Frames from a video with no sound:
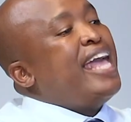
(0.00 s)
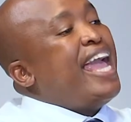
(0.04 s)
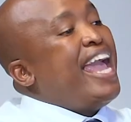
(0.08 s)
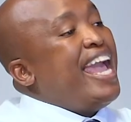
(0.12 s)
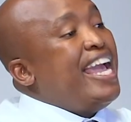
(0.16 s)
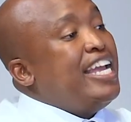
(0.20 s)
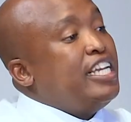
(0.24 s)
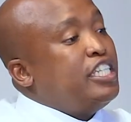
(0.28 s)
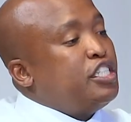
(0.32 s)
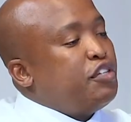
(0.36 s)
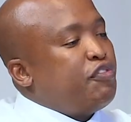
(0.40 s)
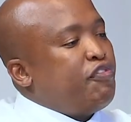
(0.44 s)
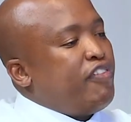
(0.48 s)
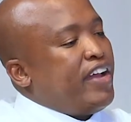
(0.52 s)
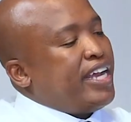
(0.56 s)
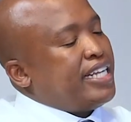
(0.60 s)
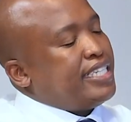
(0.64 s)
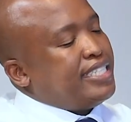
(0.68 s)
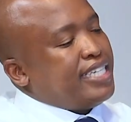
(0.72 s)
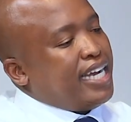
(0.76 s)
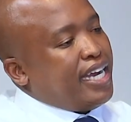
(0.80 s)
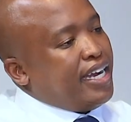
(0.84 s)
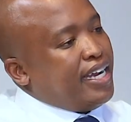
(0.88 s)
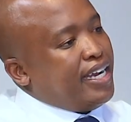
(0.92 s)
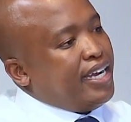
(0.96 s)
the age
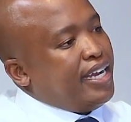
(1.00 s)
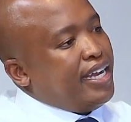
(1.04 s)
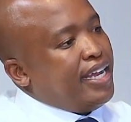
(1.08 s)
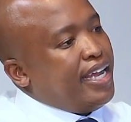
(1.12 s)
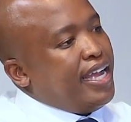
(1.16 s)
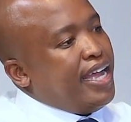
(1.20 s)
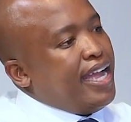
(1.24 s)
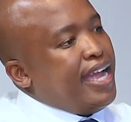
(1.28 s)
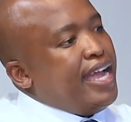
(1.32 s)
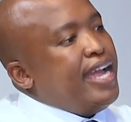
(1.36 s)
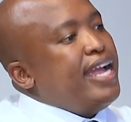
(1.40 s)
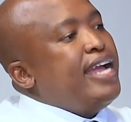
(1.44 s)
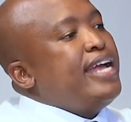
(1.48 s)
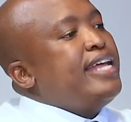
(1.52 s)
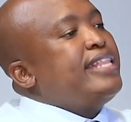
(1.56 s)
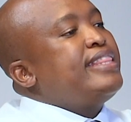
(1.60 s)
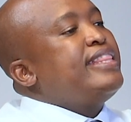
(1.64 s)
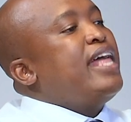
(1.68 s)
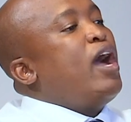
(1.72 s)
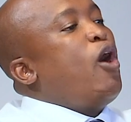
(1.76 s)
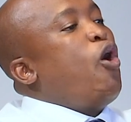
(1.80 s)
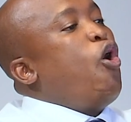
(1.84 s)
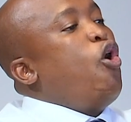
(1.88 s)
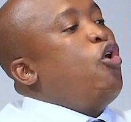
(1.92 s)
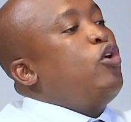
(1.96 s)
factor.
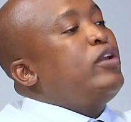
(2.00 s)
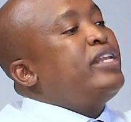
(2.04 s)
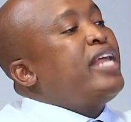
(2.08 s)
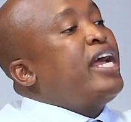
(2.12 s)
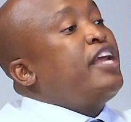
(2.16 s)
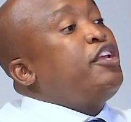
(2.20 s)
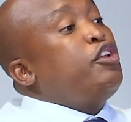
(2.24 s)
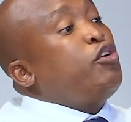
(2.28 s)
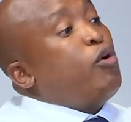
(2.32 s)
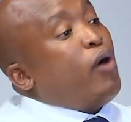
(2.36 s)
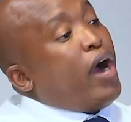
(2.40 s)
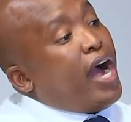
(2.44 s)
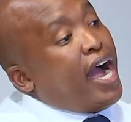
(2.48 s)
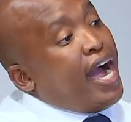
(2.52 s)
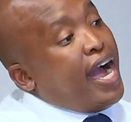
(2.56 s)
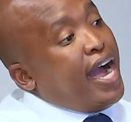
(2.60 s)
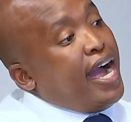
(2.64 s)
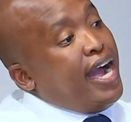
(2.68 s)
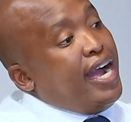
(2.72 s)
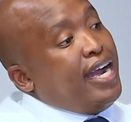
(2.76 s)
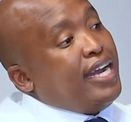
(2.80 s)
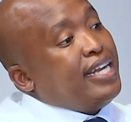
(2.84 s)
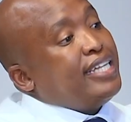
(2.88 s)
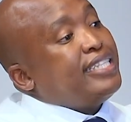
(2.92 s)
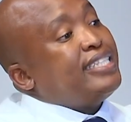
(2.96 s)
The older you
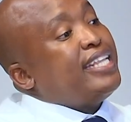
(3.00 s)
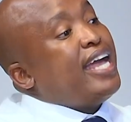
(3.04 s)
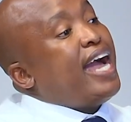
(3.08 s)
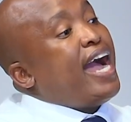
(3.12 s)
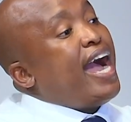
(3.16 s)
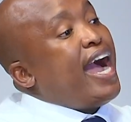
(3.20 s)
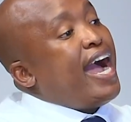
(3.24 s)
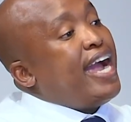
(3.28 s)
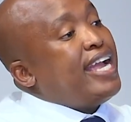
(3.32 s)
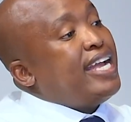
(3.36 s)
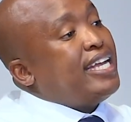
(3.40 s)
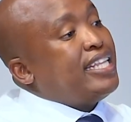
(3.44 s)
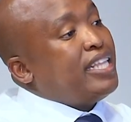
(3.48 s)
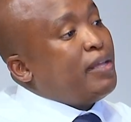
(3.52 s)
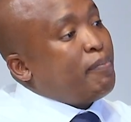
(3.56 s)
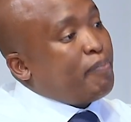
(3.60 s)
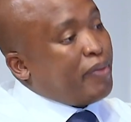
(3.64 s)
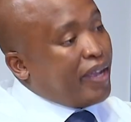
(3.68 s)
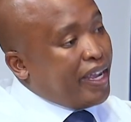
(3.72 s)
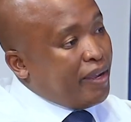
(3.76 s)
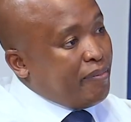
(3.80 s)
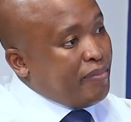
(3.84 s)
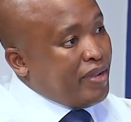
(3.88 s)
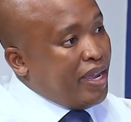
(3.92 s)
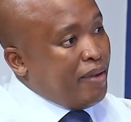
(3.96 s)
are, the higher the
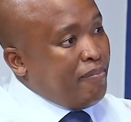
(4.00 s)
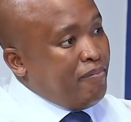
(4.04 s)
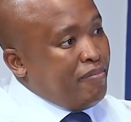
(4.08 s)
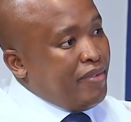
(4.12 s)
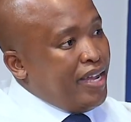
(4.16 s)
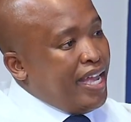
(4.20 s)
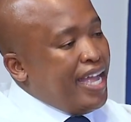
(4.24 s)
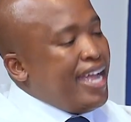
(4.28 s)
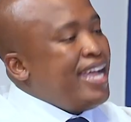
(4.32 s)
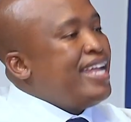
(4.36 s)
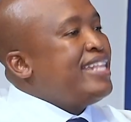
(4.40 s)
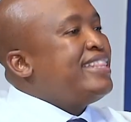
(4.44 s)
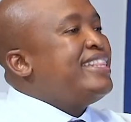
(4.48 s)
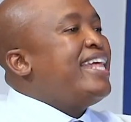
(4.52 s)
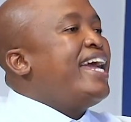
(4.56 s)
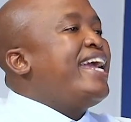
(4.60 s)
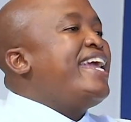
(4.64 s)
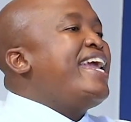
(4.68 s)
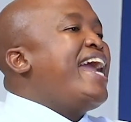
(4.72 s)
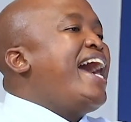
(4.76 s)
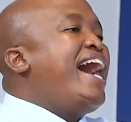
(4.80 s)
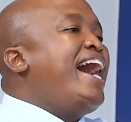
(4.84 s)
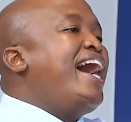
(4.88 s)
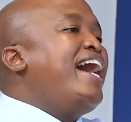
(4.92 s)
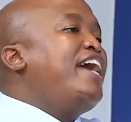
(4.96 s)
premium. The
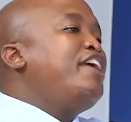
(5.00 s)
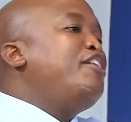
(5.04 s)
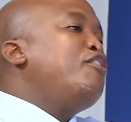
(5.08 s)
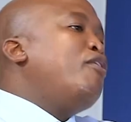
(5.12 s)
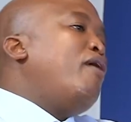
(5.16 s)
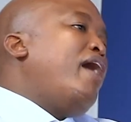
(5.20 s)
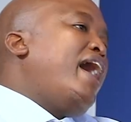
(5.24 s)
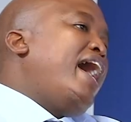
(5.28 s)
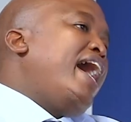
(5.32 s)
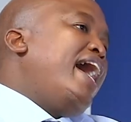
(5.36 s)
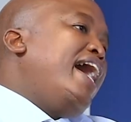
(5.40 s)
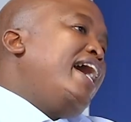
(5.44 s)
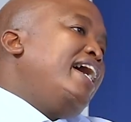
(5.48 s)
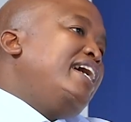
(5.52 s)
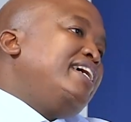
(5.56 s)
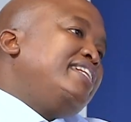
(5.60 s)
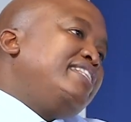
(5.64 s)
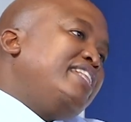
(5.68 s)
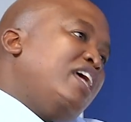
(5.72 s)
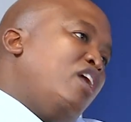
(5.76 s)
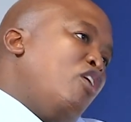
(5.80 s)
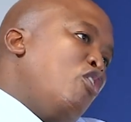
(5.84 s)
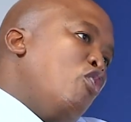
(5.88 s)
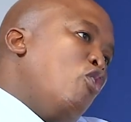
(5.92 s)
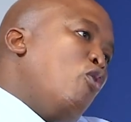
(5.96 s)
younger you are,
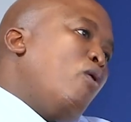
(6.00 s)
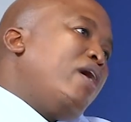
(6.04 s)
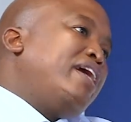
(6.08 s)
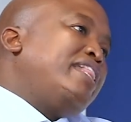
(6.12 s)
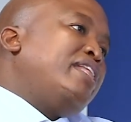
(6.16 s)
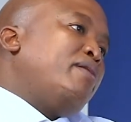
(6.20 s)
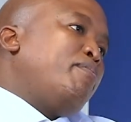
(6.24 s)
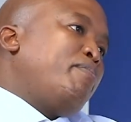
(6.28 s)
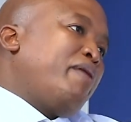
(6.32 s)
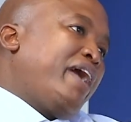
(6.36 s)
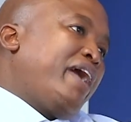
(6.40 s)
the lower the